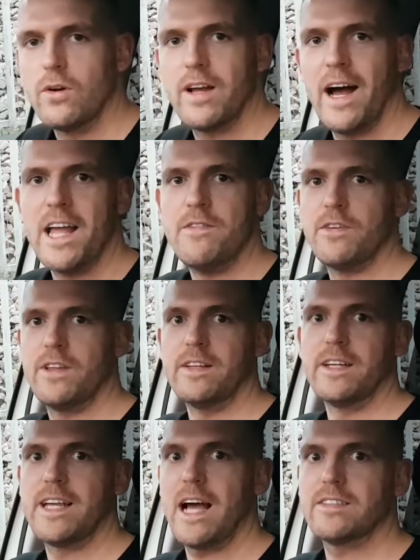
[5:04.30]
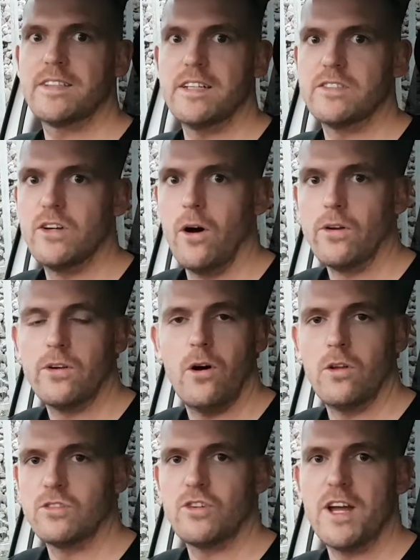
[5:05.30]
I either think the gasket's gone or there's
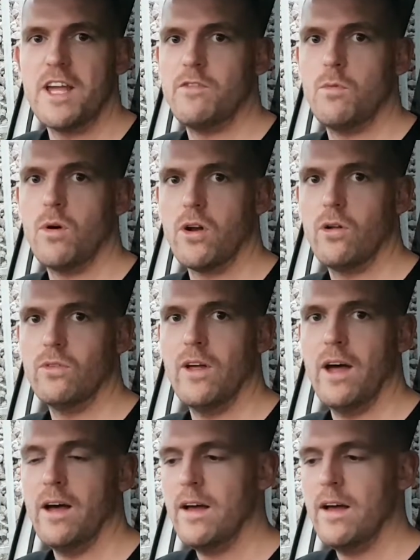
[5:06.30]
not even one on there.